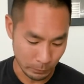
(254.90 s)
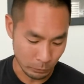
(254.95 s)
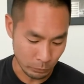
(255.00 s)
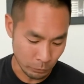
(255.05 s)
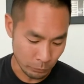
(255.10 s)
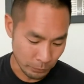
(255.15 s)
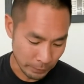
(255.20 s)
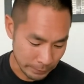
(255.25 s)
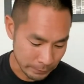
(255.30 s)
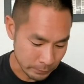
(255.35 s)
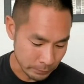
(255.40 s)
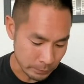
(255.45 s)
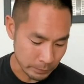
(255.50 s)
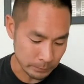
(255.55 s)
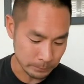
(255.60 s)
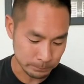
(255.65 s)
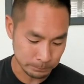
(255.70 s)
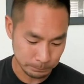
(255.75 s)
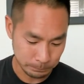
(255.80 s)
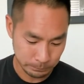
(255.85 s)
Well, finally,
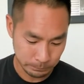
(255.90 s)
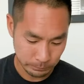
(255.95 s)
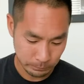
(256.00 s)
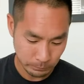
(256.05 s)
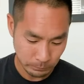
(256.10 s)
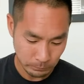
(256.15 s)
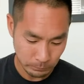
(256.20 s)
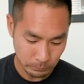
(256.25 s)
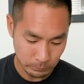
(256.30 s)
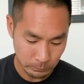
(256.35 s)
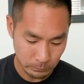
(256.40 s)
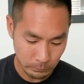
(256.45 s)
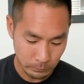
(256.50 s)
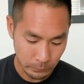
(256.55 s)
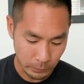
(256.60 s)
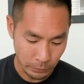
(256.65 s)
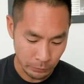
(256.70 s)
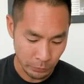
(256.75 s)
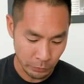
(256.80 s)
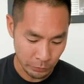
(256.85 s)

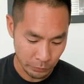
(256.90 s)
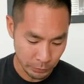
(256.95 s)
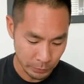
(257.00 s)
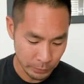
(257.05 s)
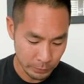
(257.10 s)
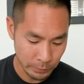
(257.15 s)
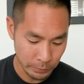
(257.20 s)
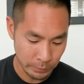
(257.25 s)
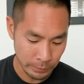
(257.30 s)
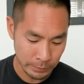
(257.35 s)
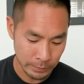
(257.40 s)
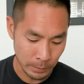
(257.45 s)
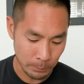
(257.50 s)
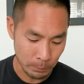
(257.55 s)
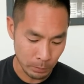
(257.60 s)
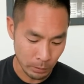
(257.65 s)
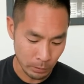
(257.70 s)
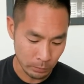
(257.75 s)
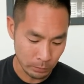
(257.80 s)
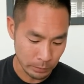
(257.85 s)
the third thing that
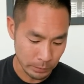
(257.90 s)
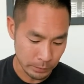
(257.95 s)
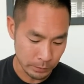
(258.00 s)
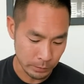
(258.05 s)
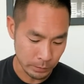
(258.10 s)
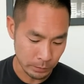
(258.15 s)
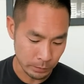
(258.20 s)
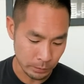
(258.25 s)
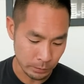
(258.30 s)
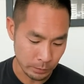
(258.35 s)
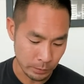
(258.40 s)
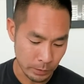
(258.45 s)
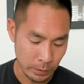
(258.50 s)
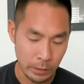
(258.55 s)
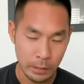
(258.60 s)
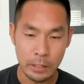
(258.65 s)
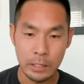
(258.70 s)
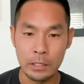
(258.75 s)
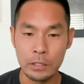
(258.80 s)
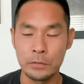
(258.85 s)
Paul lists here
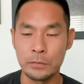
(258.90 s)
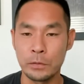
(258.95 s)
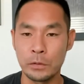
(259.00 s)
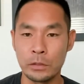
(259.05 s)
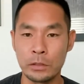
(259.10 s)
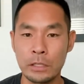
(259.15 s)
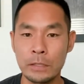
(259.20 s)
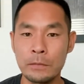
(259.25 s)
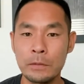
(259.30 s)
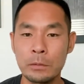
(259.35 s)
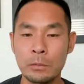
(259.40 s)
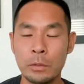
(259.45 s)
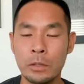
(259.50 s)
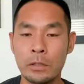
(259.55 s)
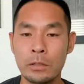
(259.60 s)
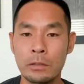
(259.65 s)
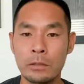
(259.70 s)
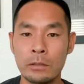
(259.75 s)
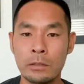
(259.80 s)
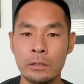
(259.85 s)
is forgiving
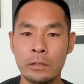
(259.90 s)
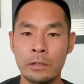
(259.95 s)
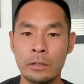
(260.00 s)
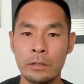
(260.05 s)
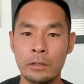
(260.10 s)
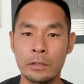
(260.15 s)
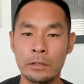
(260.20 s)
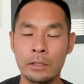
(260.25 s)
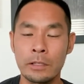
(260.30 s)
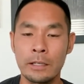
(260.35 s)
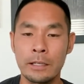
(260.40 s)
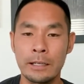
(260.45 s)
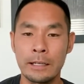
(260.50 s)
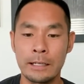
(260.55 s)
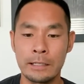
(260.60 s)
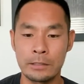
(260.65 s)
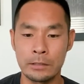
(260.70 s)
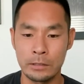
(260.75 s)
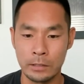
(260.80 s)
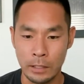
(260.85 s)
one another
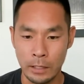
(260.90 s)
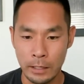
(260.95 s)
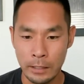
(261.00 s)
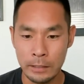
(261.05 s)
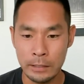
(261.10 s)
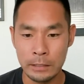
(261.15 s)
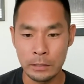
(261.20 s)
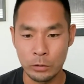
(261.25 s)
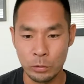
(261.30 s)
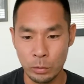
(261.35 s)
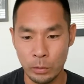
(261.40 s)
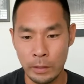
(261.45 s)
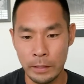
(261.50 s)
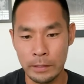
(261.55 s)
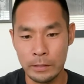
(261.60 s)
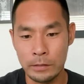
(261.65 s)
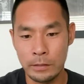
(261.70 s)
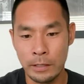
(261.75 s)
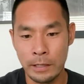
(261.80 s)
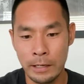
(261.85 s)
as God in
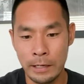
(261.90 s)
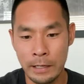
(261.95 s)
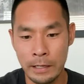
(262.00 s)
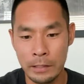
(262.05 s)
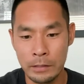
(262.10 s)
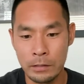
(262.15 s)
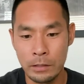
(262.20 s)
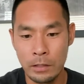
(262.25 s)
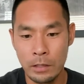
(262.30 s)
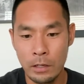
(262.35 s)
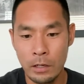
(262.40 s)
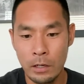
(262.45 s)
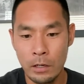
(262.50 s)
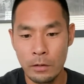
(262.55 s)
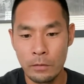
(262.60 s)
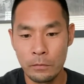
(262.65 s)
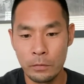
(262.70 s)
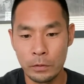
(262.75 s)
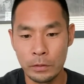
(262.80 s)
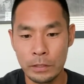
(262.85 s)
Christ has
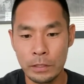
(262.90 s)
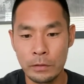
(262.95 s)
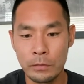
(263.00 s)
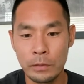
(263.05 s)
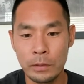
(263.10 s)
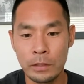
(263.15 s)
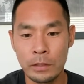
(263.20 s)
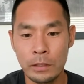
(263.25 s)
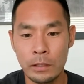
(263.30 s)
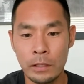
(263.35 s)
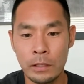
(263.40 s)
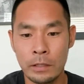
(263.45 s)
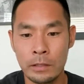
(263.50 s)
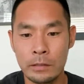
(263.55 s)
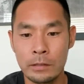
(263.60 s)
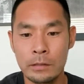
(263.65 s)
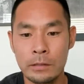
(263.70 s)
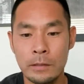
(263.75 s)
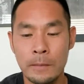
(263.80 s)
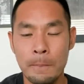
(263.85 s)
forgiven
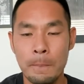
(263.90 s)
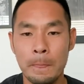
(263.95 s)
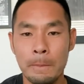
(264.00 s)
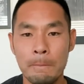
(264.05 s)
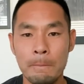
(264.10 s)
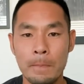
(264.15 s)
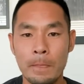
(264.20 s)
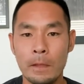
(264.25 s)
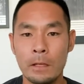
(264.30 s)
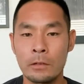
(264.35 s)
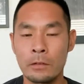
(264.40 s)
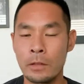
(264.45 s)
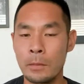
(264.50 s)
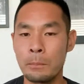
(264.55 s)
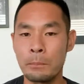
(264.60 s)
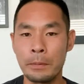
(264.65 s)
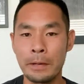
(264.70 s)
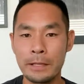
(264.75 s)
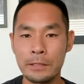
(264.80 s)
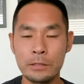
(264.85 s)
us. Now, the
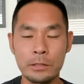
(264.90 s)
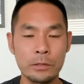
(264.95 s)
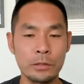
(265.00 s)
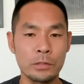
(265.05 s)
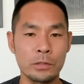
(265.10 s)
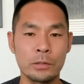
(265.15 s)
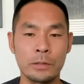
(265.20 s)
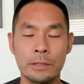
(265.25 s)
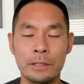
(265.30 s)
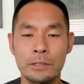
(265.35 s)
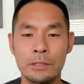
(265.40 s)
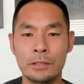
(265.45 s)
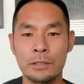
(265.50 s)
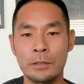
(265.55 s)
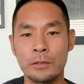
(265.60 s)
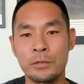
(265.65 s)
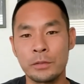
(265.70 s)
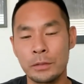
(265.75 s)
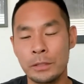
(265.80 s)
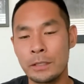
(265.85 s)
best illustration
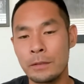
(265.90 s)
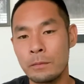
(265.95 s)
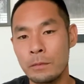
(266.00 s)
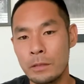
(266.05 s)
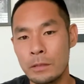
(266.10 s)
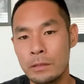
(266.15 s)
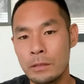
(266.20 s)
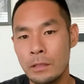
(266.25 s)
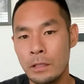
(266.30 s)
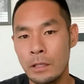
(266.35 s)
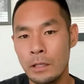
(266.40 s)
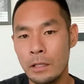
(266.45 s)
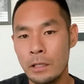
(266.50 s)
of forgiveness